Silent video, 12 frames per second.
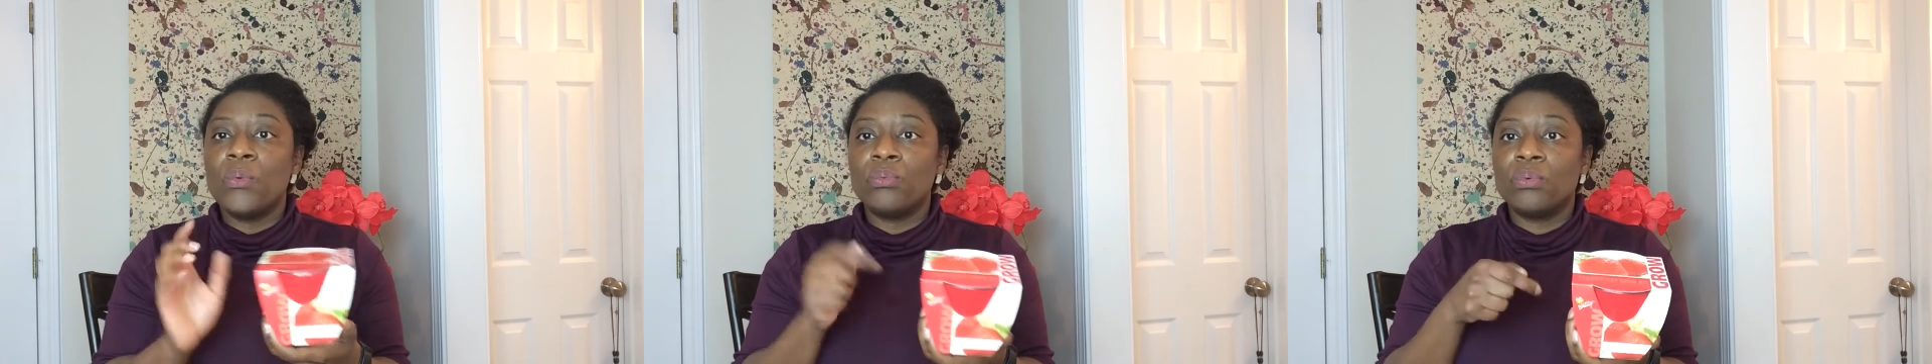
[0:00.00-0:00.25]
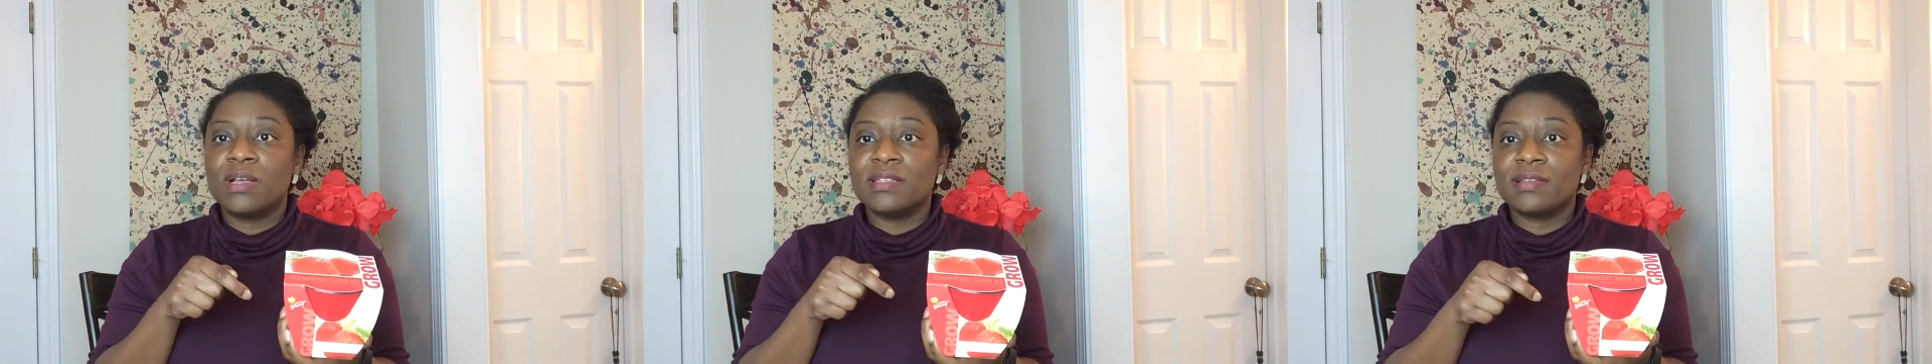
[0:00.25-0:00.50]

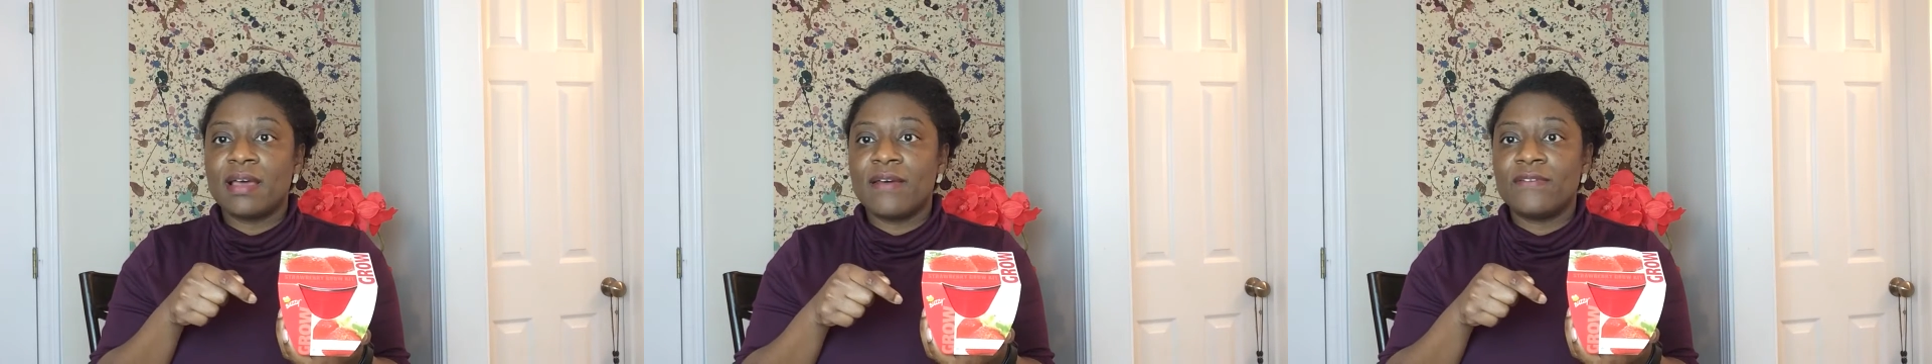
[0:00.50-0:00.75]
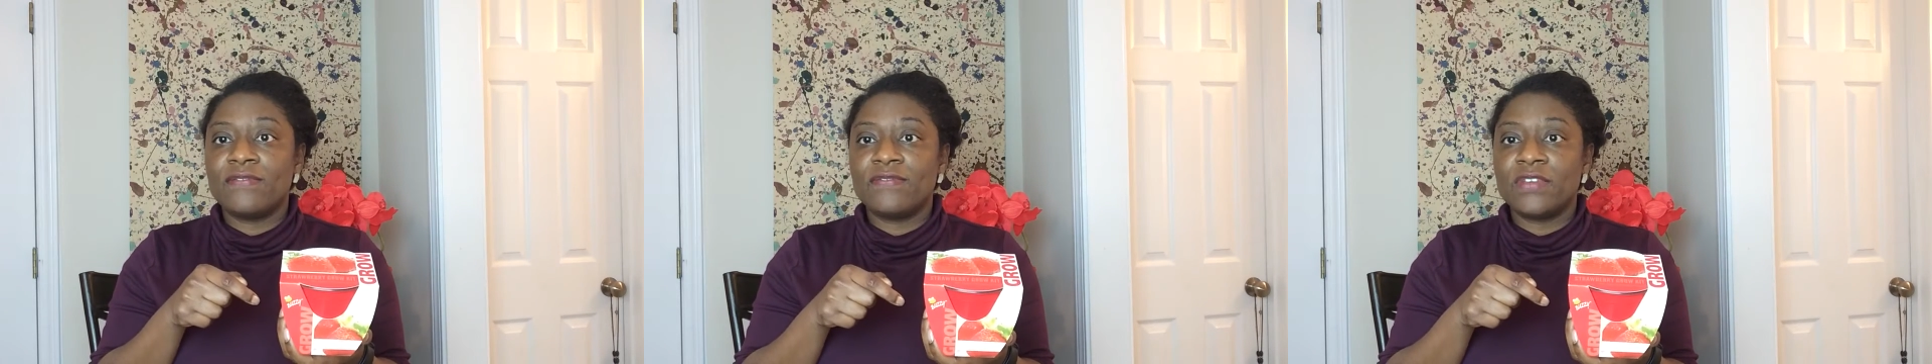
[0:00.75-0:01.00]
once I
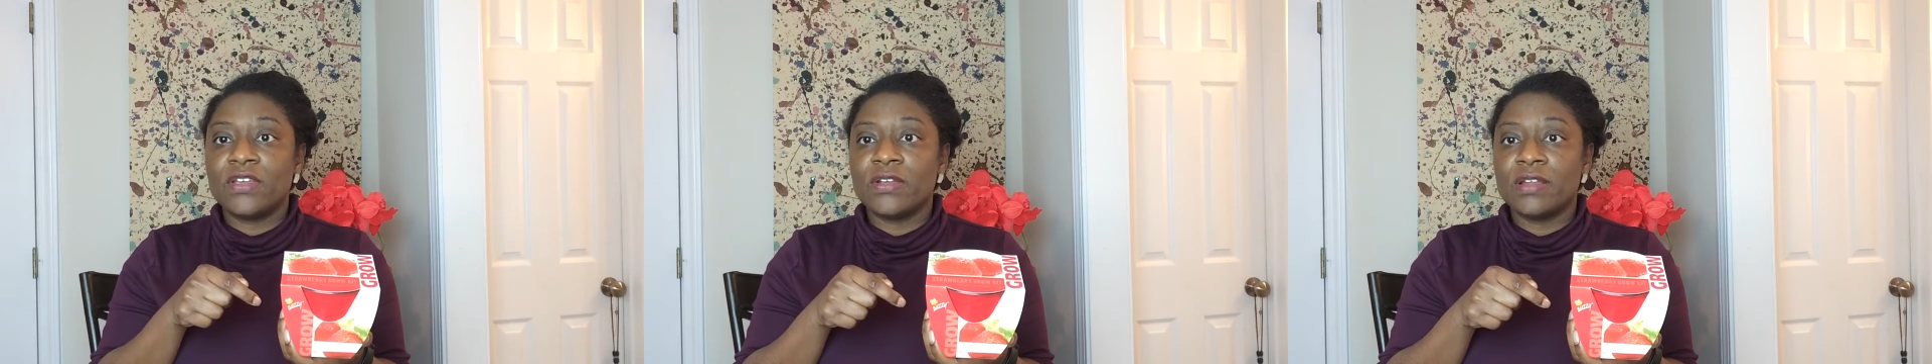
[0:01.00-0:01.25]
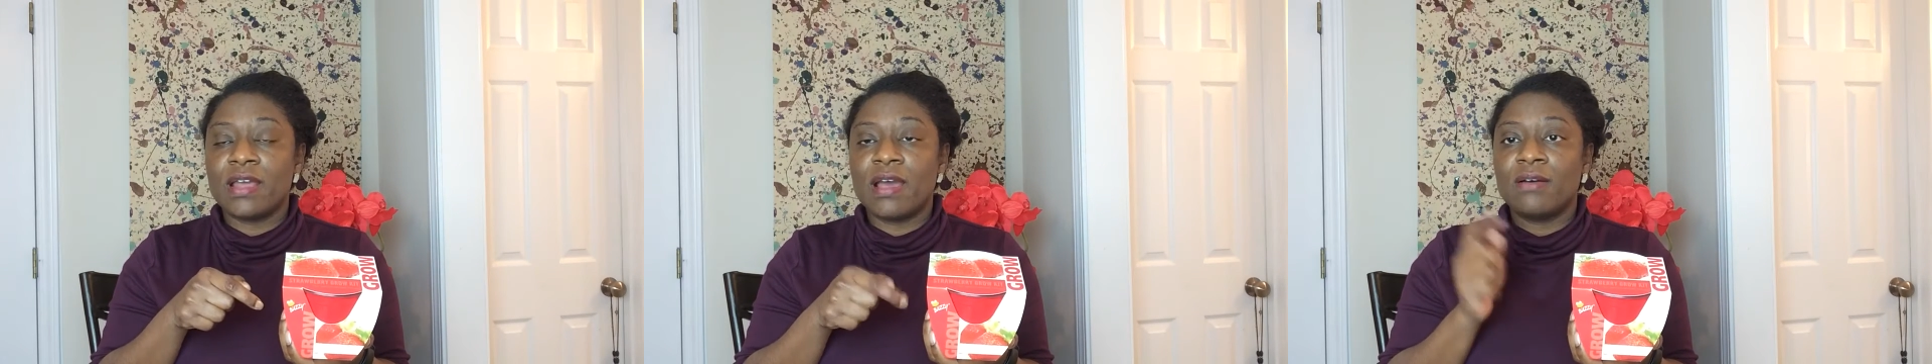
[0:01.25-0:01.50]
figure
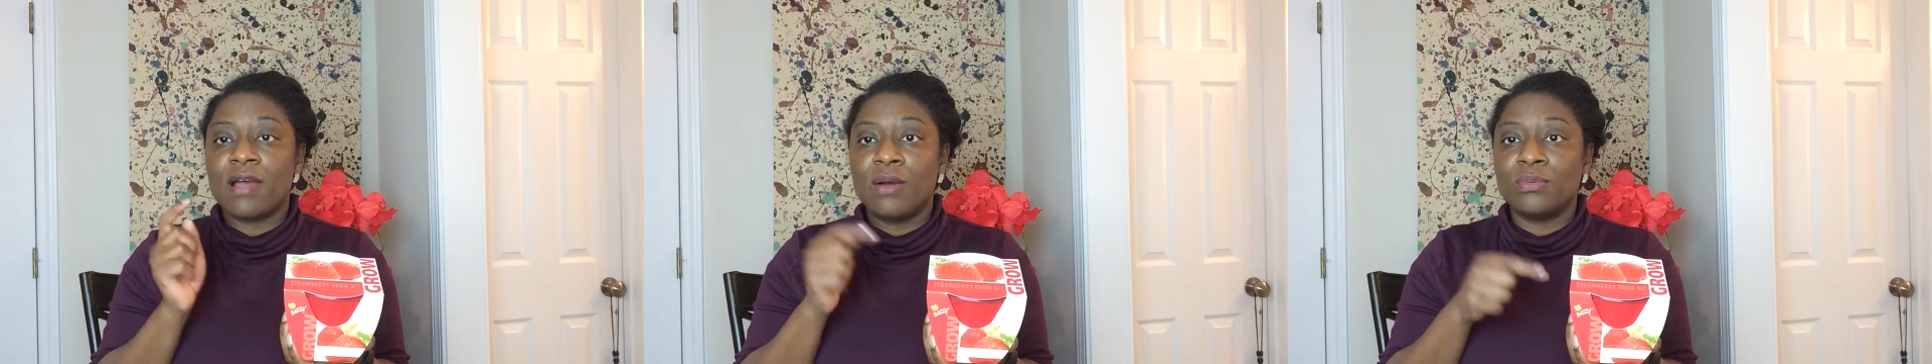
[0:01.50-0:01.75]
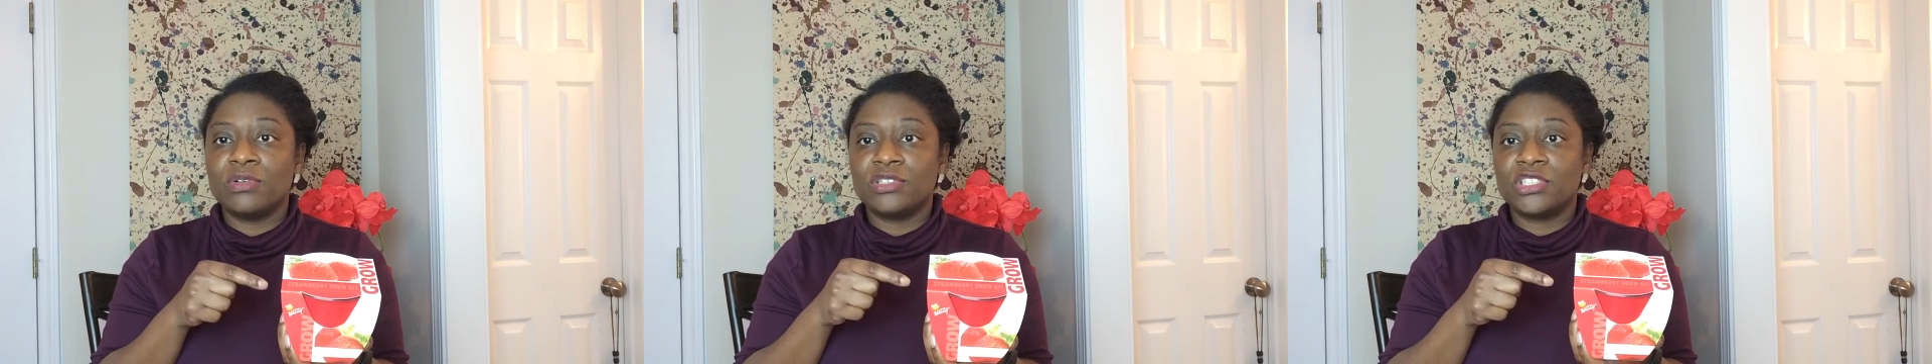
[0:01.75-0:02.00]
it out, I will